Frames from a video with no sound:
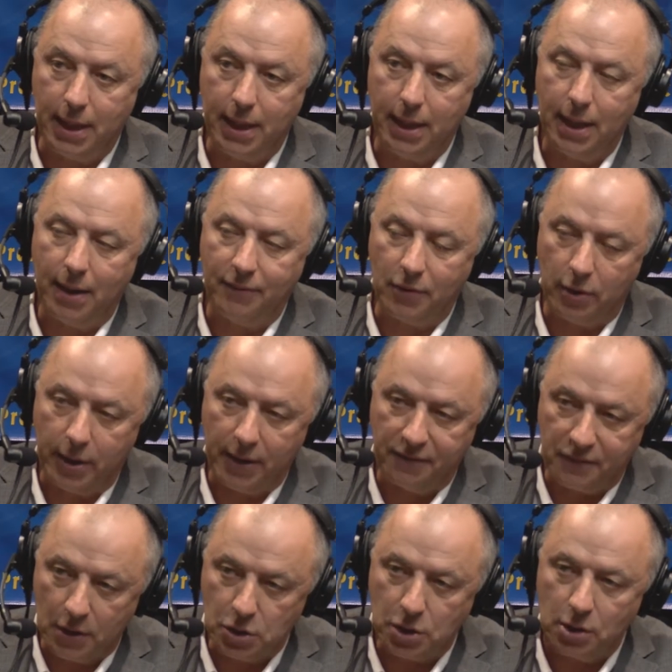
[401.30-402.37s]
a very
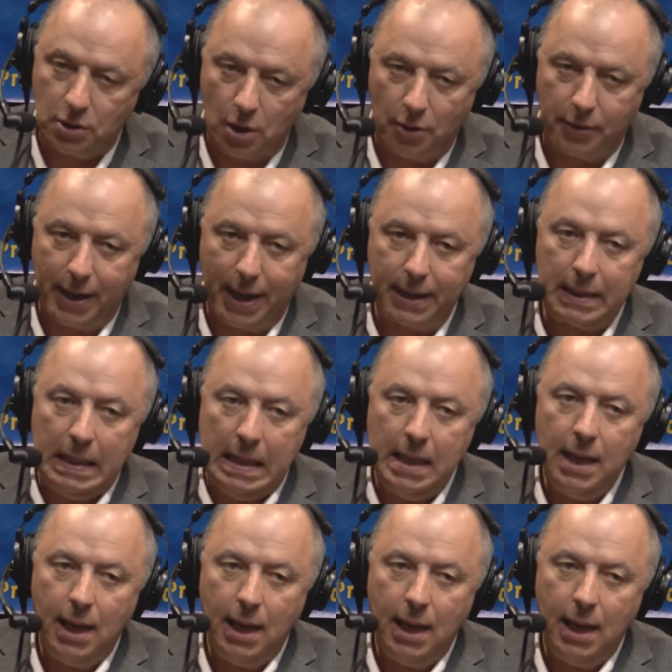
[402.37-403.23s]
efficient codec.